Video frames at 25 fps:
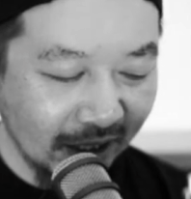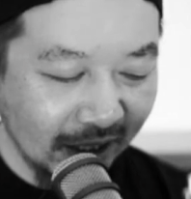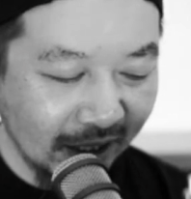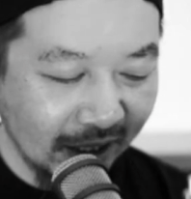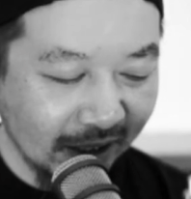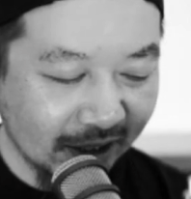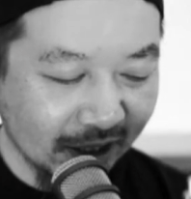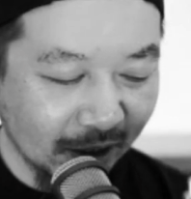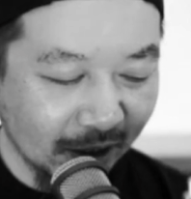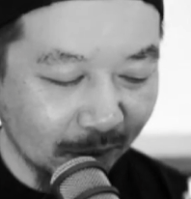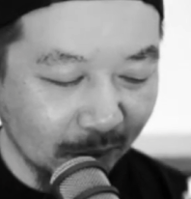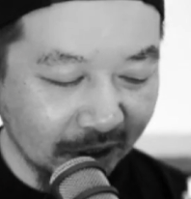
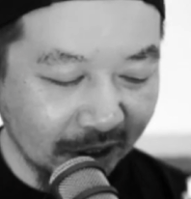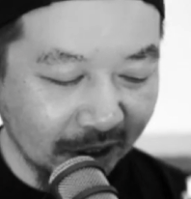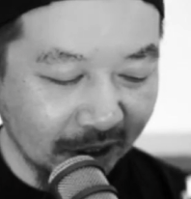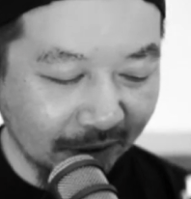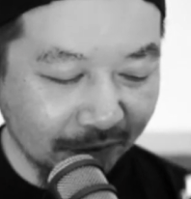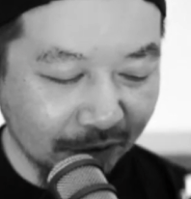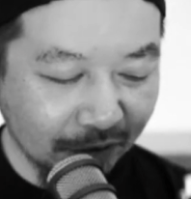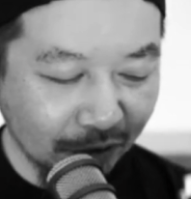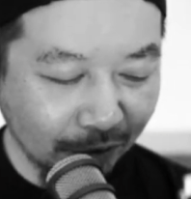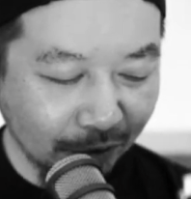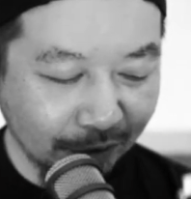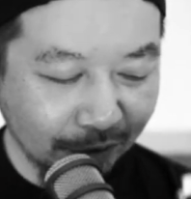He's someone that
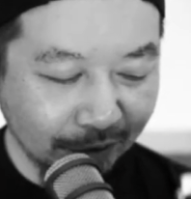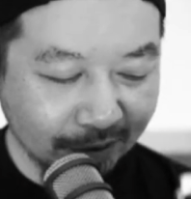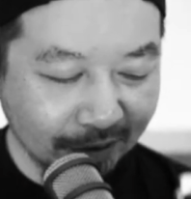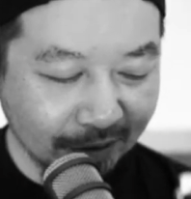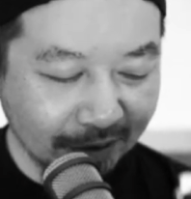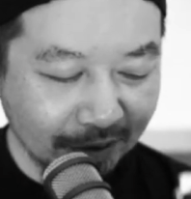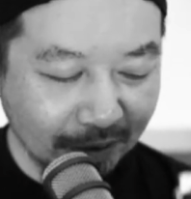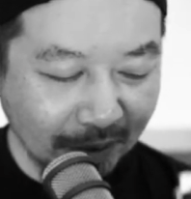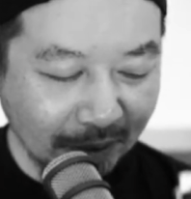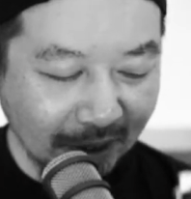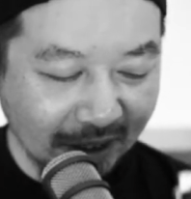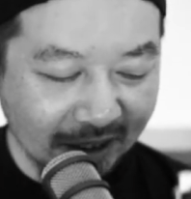I've known
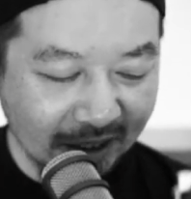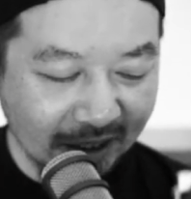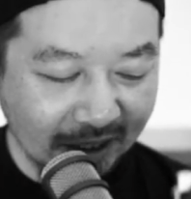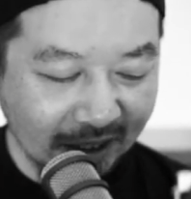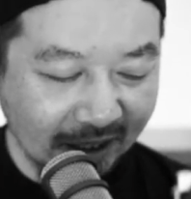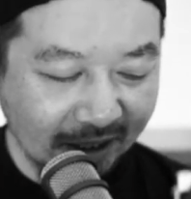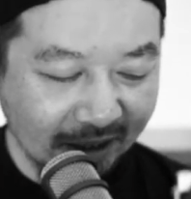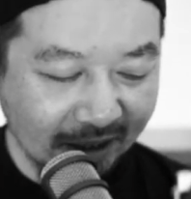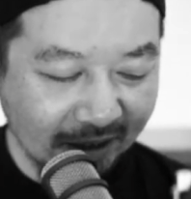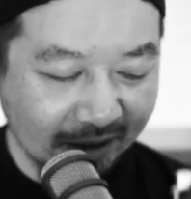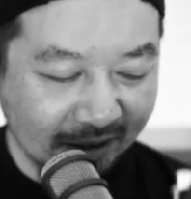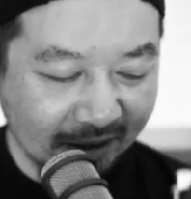throughout the
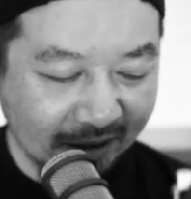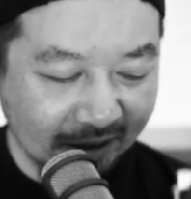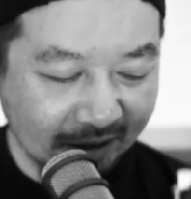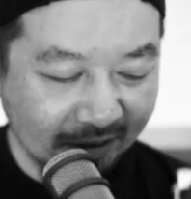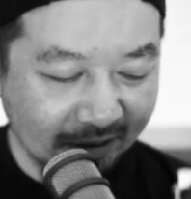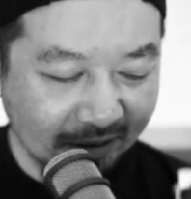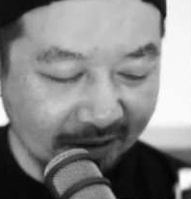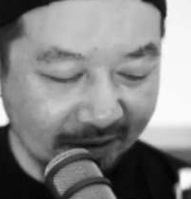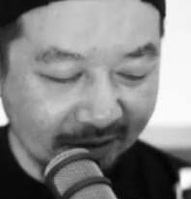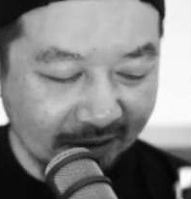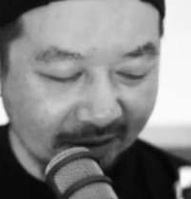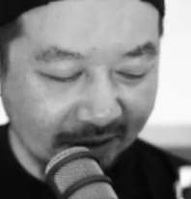years
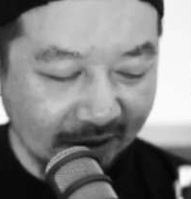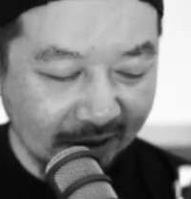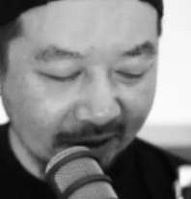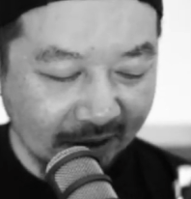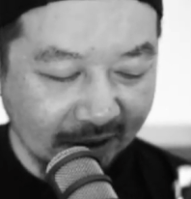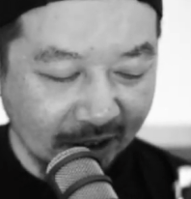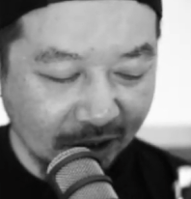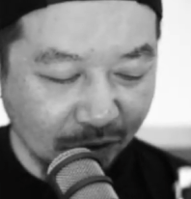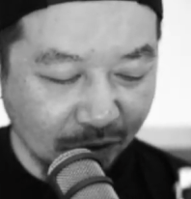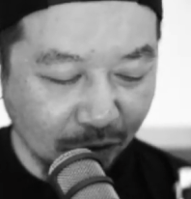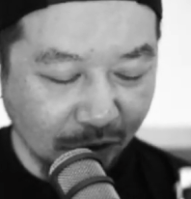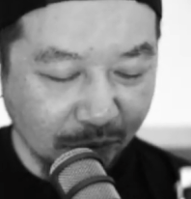and
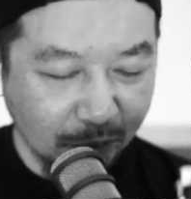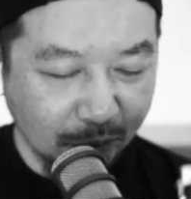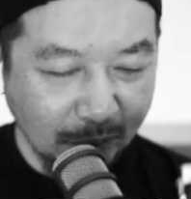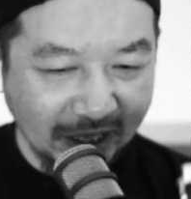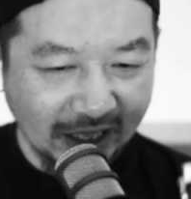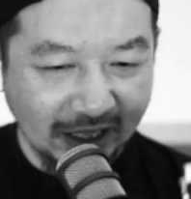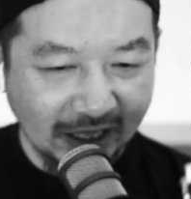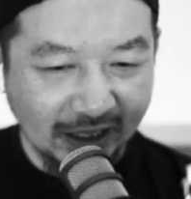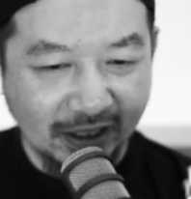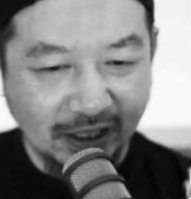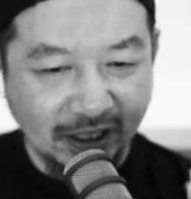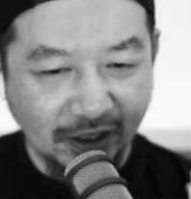we've
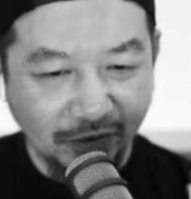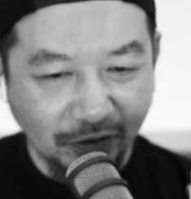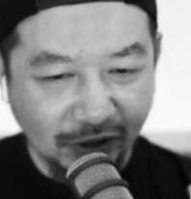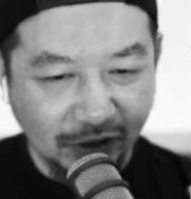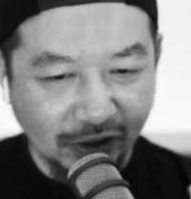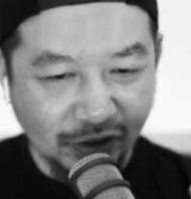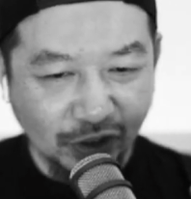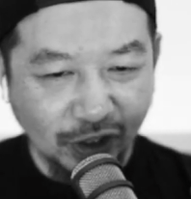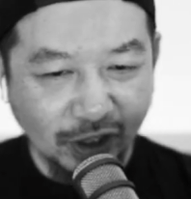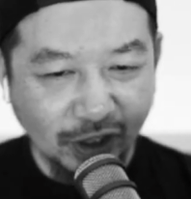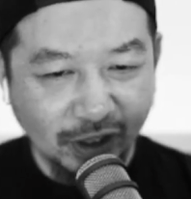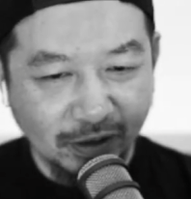been in
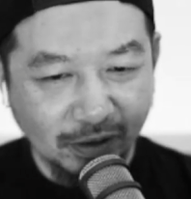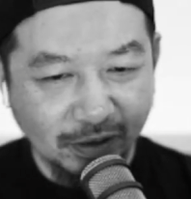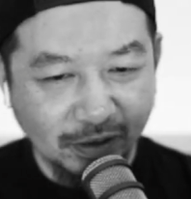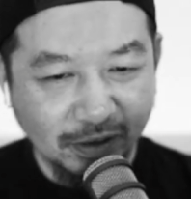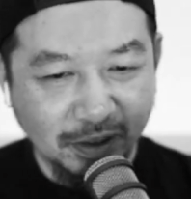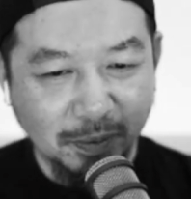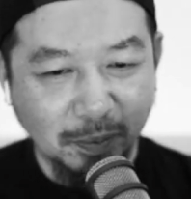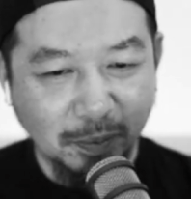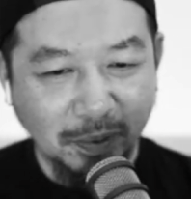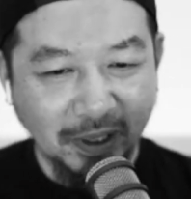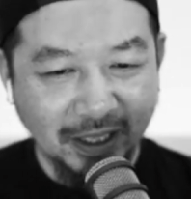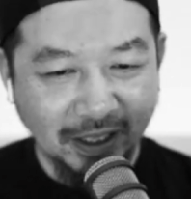different
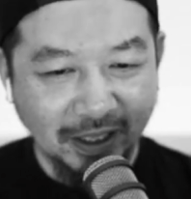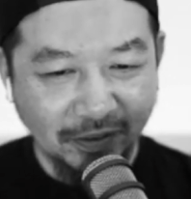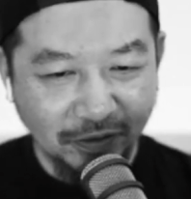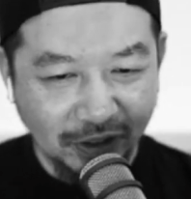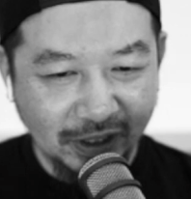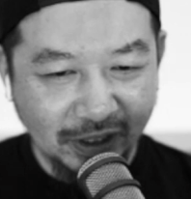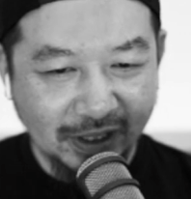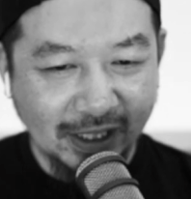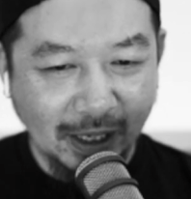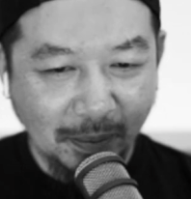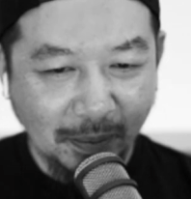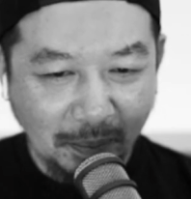circles, but if
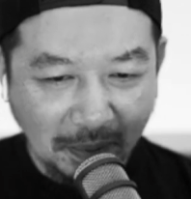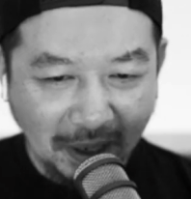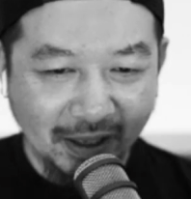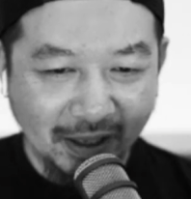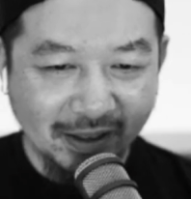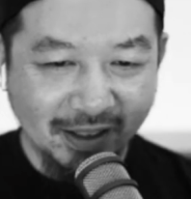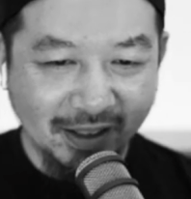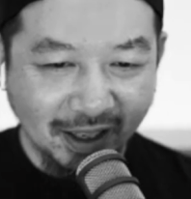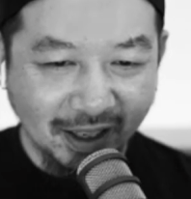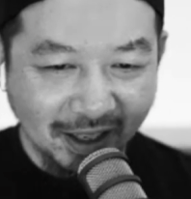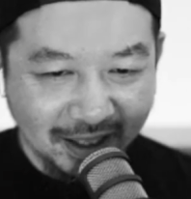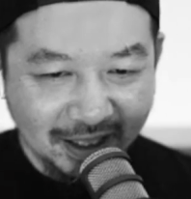you step
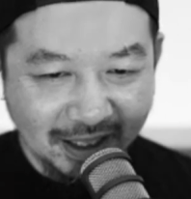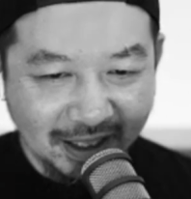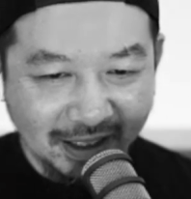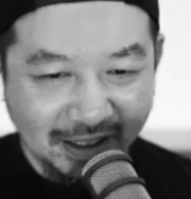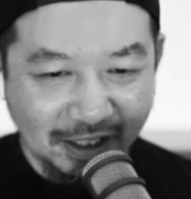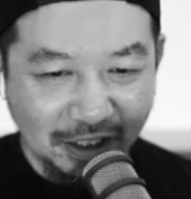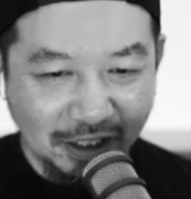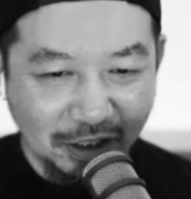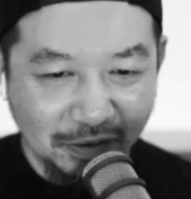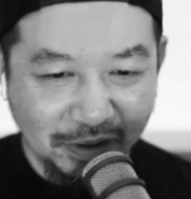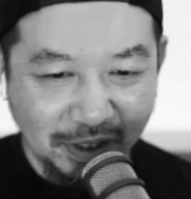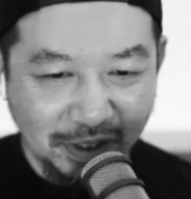outside of
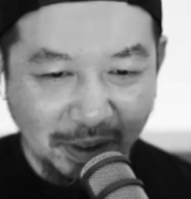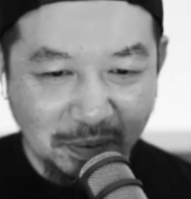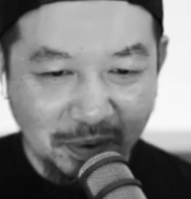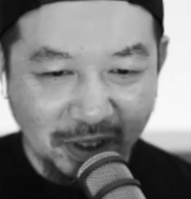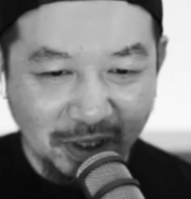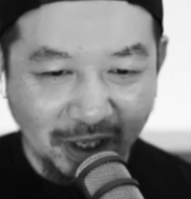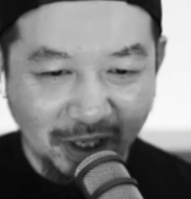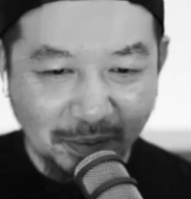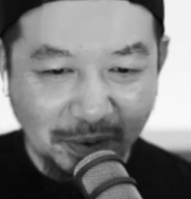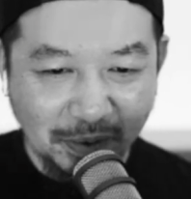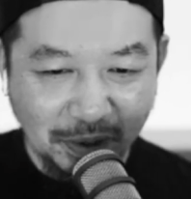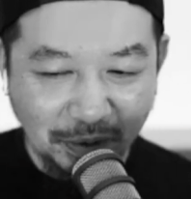yourself,
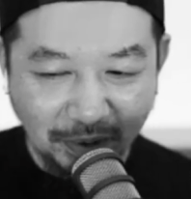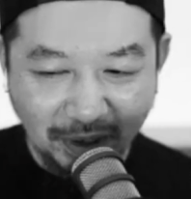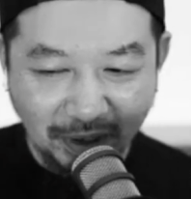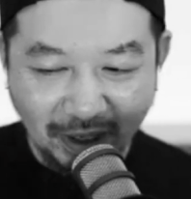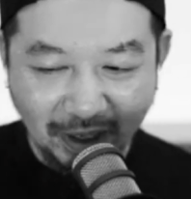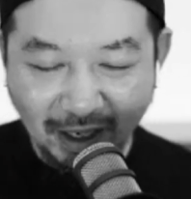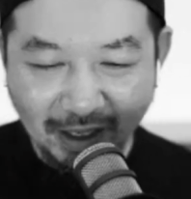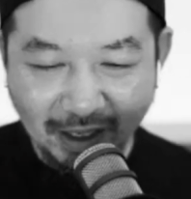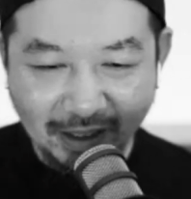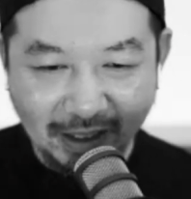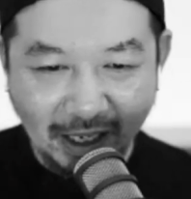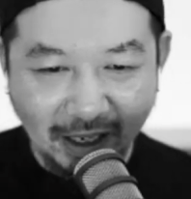sometimes you
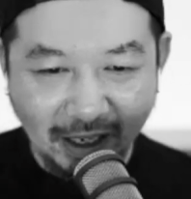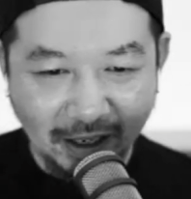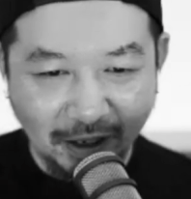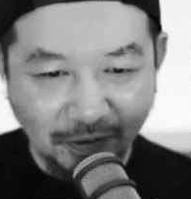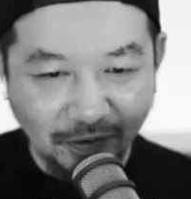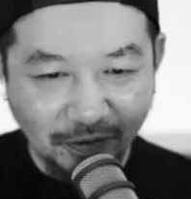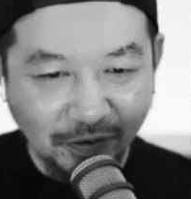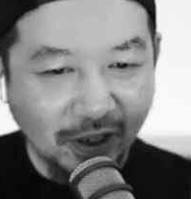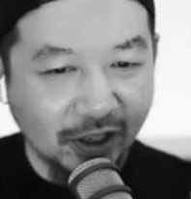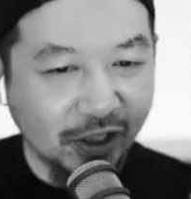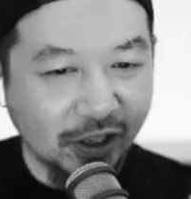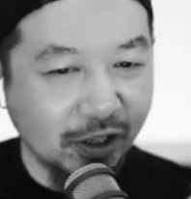realize, hey,
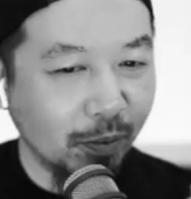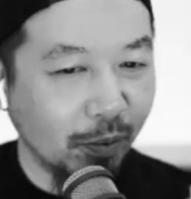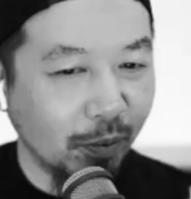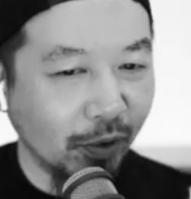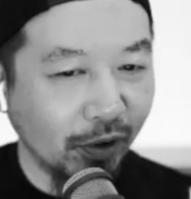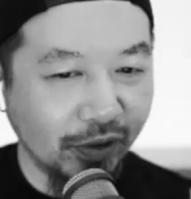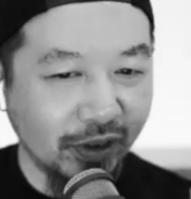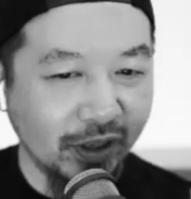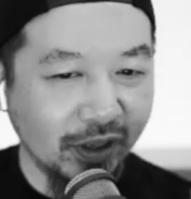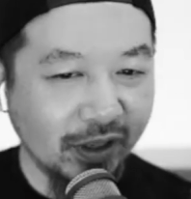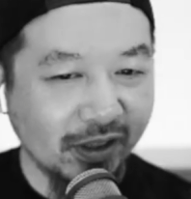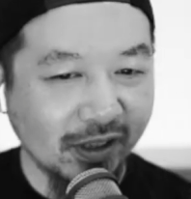fuck, you're
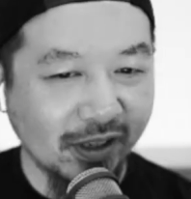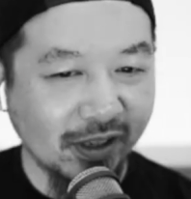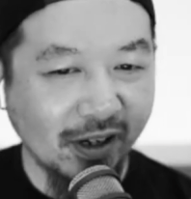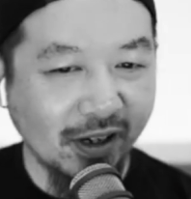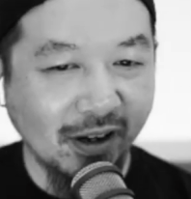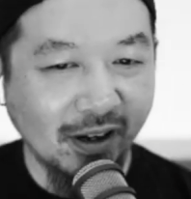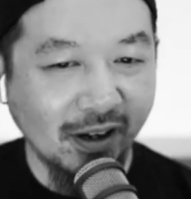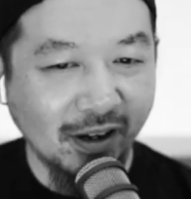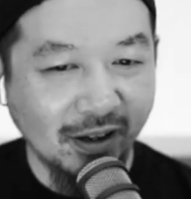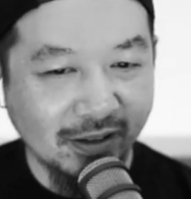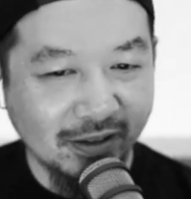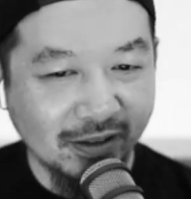both into
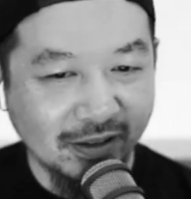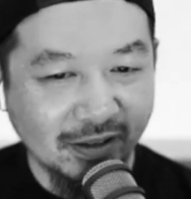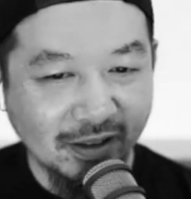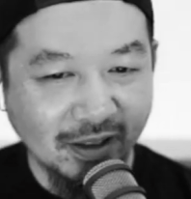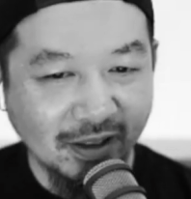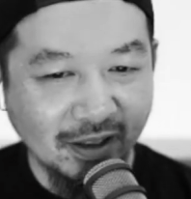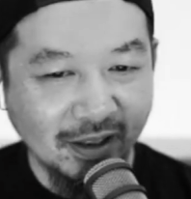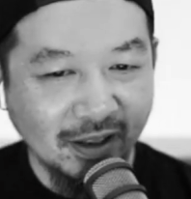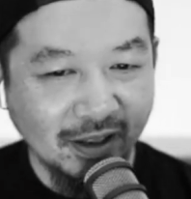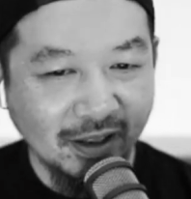cars.